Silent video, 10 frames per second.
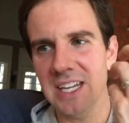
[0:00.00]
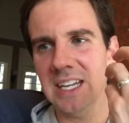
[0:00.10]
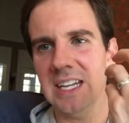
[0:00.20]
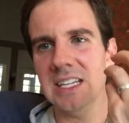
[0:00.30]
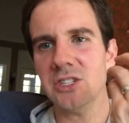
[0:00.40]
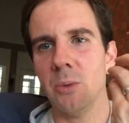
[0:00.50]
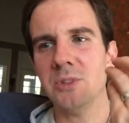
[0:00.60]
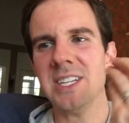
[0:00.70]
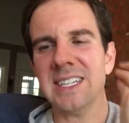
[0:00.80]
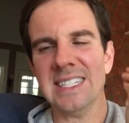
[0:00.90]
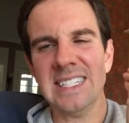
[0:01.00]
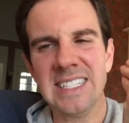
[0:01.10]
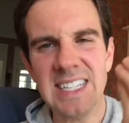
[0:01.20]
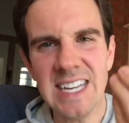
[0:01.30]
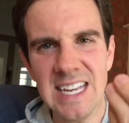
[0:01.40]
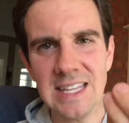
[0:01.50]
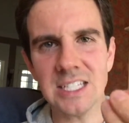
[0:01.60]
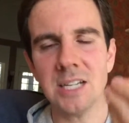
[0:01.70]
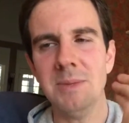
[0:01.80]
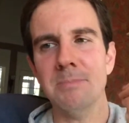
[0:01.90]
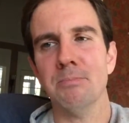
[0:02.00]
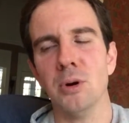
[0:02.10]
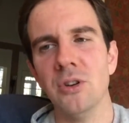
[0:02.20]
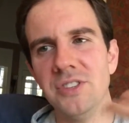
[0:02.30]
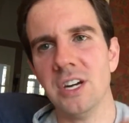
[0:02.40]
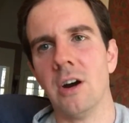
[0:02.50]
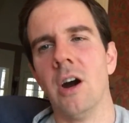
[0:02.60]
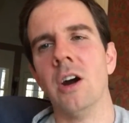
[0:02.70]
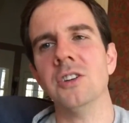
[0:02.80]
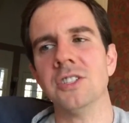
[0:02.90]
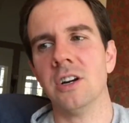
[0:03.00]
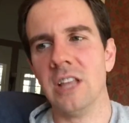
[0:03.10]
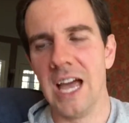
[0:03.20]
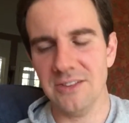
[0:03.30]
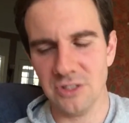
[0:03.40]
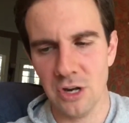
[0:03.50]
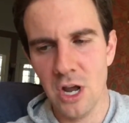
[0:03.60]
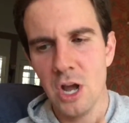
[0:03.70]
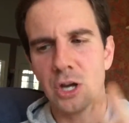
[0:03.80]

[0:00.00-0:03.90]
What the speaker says: And it's almost like a seed that's going to be birthed in our hearts and our lives and